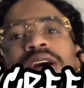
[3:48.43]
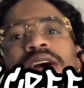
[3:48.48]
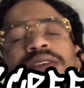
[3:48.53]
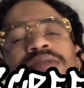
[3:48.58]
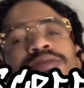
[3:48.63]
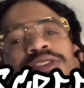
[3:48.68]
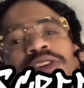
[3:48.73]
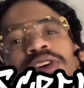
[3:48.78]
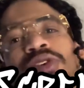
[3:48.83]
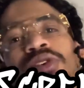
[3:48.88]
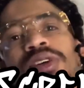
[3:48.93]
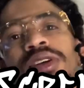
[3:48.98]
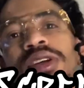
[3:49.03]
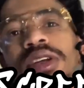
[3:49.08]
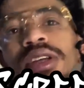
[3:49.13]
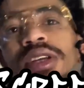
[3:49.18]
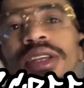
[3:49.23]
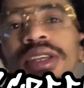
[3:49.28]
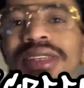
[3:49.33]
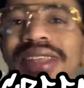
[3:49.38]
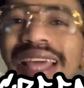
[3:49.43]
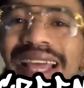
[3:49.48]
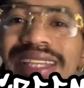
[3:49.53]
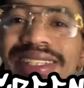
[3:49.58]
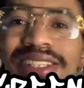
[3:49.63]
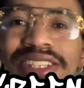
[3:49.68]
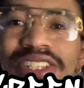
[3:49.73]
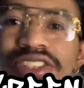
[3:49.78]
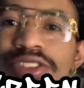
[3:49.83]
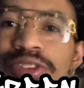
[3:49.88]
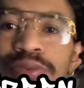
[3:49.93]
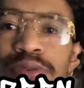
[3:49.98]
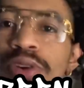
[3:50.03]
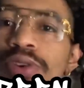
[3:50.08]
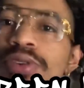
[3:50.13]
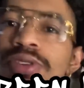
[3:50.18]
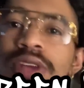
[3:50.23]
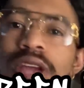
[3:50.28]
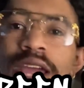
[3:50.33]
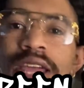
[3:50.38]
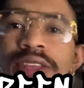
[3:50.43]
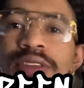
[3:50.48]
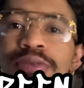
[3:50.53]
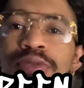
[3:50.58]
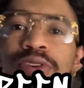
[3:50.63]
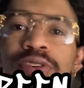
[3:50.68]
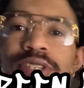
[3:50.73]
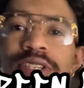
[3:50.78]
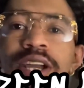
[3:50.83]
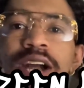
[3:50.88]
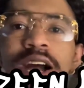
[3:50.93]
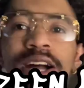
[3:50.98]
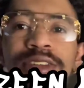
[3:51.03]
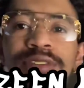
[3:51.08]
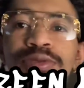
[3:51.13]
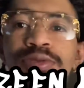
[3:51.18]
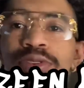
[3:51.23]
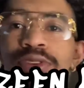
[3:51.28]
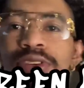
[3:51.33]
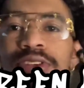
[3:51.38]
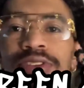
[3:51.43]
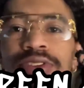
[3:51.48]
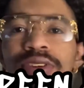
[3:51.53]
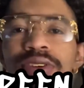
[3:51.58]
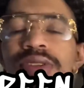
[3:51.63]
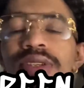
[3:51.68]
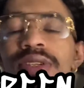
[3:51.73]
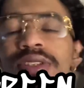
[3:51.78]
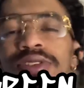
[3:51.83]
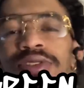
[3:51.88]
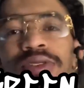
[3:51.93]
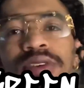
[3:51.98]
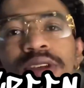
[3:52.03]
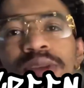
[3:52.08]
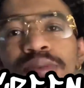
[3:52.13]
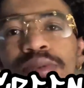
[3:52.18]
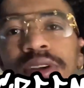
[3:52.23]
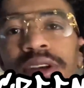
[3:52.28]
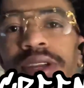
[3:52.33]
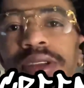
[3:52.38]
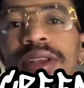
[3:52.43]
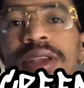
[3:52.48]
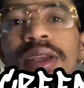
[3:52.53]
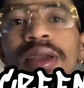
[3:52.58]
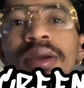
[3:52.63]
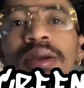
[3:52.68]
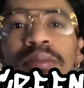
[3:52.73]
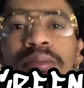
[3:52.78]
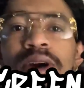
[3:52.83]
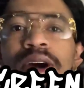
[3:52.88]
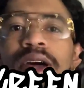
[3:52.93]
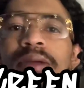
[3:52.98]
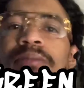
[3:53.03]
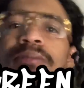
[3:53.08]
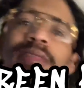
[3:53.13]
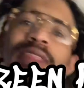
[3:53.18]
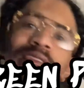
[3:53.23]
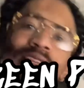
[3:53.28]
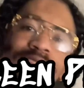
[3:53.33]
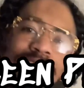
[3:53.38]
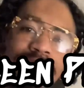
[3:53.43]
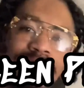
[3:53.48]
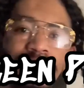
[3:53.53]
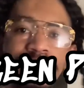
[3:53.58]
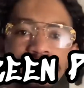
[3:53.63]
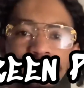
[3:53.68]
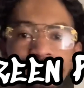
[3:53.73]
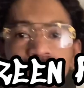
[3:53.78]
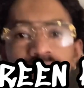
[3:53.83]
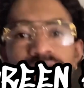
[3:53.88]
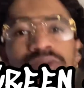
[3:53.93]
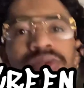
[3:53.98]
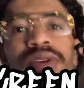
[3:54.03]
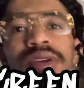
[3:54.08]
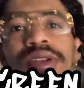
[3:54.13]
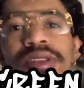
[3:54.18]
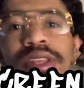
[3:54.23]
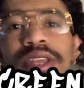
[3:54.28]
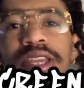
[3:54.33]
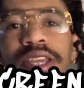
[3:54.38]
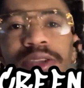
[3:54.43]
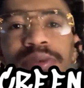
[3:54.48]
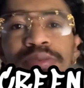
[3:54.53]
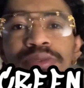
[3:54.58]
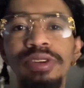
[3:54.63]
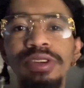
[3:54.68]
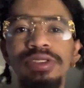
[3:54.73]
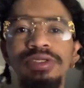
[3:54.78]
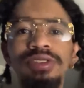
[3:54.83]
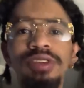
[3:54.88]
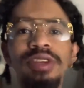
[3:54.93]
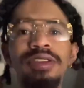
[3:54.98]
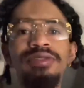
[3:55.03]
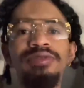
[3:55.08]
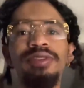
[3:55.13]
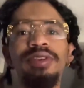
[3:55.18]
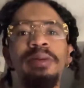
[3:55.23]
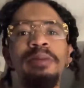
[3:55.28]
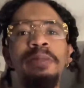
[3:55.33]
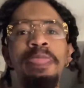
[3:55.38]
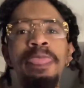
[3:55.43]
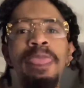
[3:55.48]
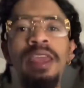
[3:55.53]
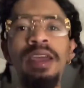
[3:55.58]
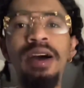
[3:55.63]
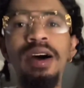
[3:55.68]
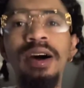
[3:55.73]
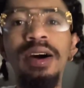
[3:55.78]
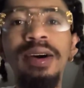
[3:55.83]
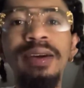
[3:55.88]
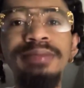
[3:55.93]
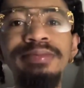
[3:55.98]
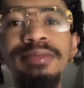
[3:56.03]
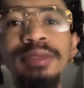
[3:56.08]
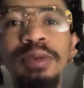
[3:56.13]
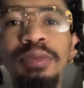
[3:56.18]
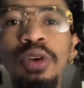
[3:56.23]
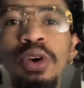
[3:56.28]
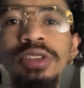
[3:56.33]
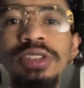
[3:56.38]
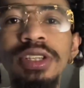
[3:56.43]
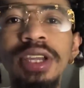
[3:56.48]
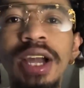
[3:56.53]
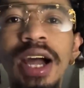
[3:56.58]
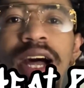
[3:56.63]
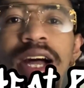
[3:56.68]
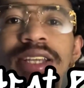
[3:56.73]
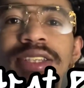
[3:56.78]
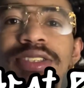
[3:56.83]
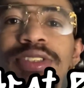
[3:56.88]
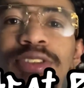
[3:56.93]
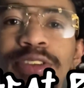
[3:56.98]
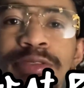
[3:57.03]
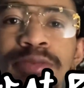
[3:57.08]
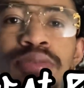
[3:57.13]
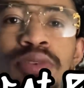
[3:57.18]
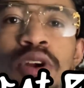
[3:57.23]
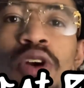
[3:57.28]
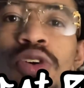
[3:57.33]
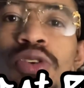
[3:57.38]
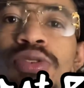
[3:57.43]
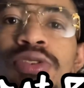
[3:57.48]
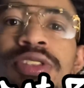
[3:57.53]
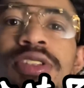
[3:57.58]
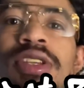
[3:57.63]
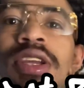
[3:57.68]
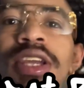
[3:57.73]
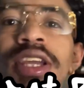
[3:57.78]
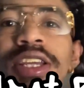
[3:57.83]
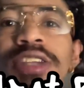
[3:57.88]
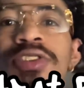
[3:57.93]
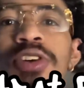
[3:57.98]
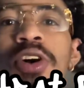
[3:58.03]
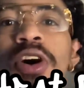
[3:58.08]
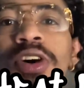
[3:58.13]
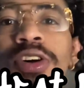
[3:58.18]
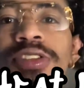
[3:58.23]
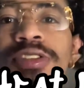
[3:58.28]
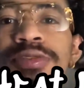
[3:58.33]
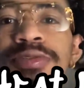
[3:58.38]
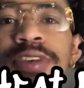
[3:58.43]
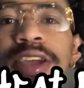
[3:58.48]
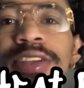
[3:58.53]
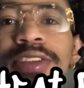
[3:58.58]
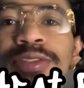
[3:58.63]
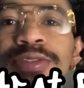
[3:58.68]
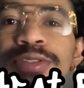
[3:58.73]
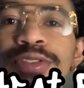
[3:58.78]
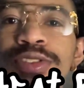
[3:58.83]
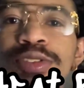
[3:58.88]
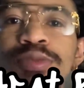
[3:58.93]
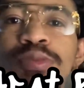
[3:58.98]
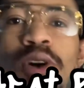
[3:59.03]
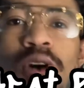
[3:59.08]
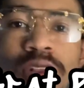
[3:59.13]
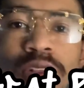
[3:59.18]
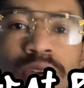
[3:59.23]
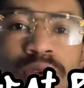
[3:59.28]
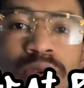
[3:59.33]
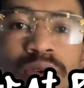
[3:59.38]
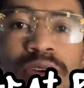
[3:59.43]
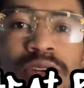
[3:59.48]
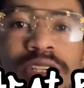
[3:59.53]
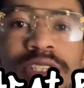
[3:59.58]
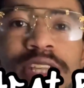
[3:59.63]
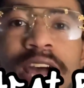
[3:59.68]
So that's just the pros and cons for the screen print. But let's get into the heat print transfer. The pros and cons. The pros, it's cost effective for smaller orders.